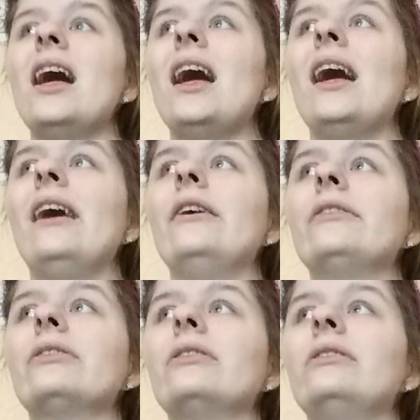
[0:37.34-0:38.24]

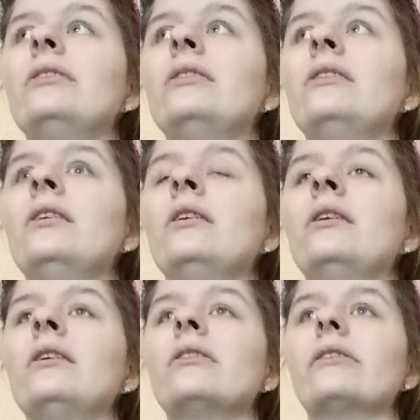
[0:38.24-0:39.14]
And
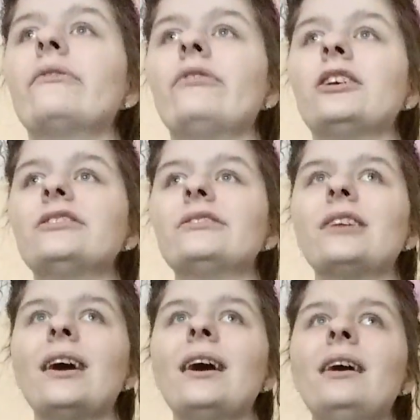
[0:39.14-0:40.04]
the first
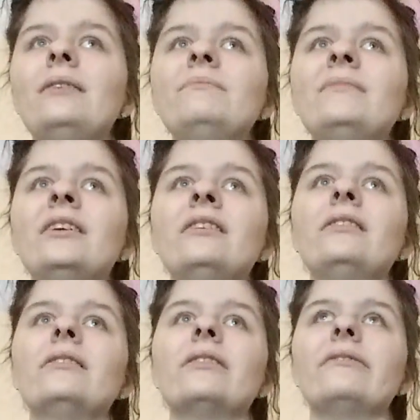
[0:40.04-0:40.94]
time,
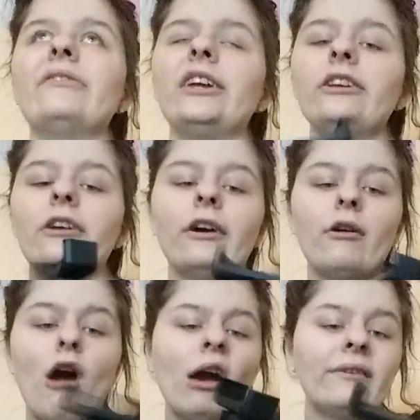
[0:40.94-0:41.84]
the
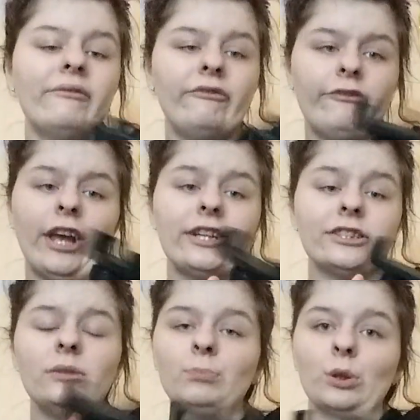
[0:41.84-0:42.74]
video,
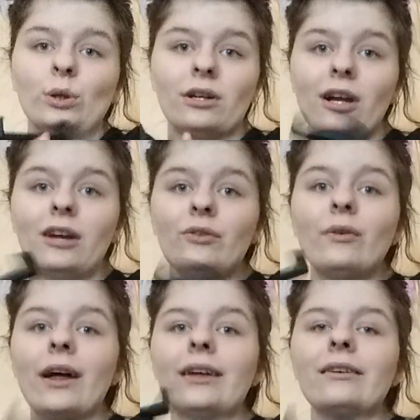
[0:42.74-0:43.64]
very boring.
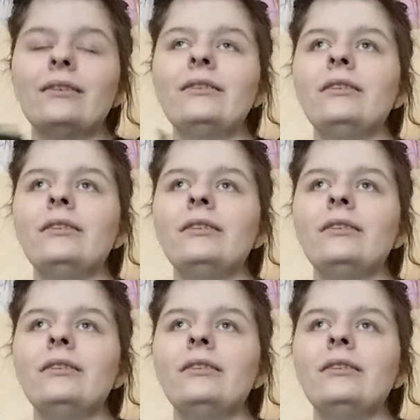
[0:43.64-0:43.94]
Like,